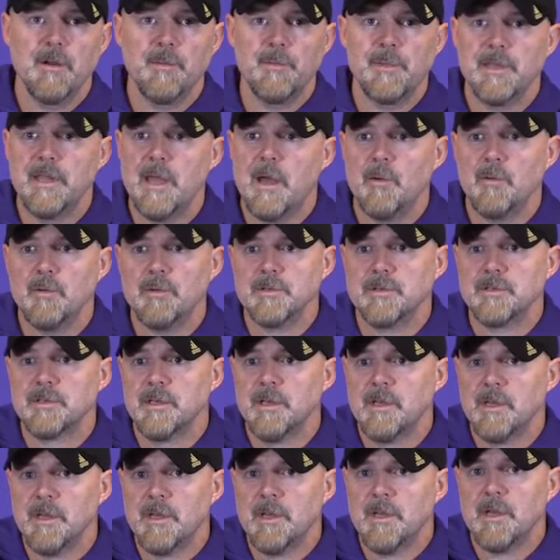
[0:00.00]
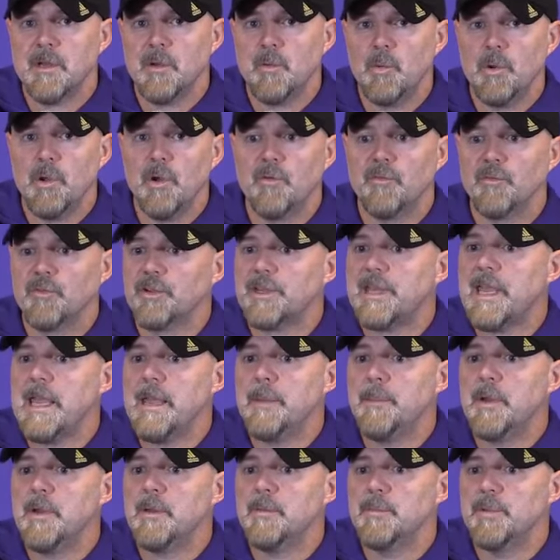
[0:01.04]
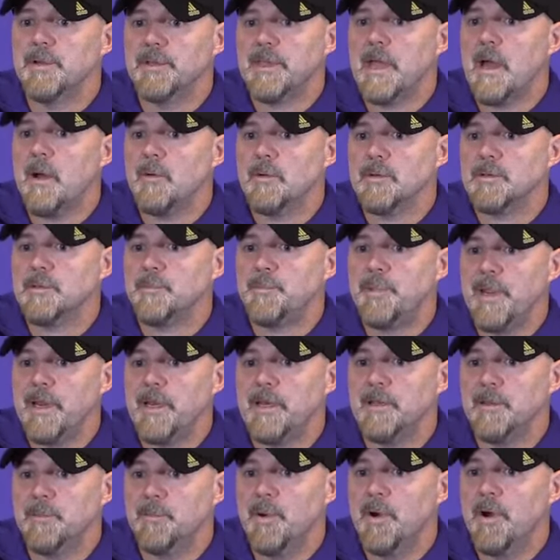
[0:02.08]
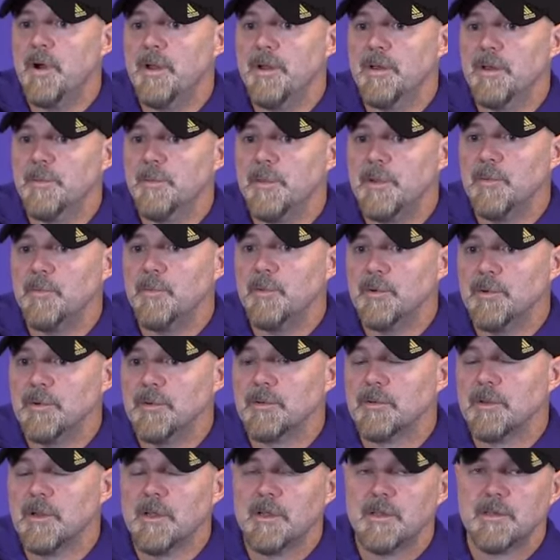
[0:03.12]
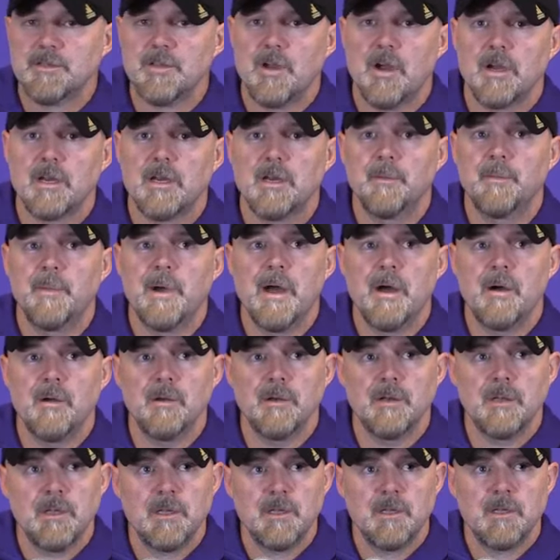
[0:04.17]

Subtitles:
I mean, that was, we overcame it, but that was a pain in the butt. I mean, we were talking about